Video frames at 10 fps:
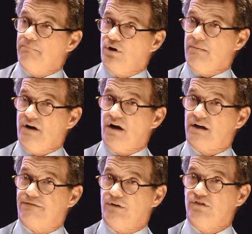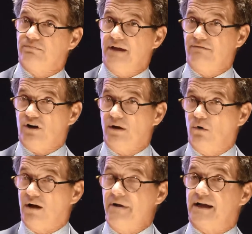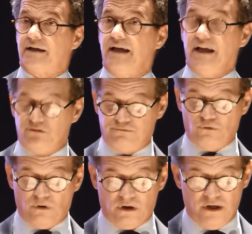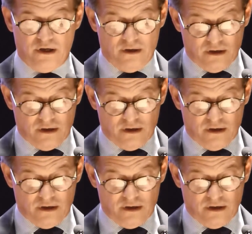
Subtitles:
put America first, may very well make a case for